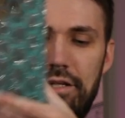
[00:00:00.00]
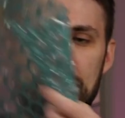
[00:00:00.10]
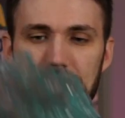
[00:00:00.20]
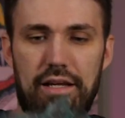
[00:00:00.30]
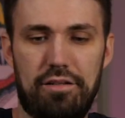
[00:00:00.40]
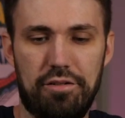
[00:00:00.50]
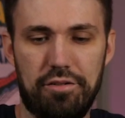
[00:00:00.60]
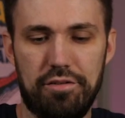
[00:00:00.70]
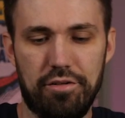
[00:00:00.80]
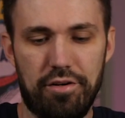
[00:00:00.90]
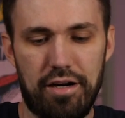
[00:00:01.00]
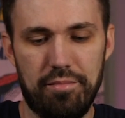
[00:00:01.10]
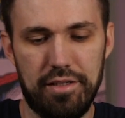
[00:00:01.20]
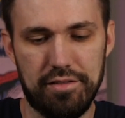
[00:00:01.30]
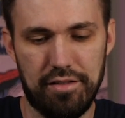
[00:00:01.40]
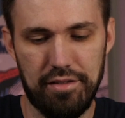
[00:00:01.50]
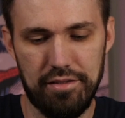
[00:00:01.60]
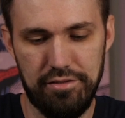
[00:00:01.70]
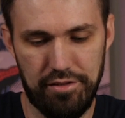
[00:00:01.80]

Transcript: because that'll hurt the grade basically.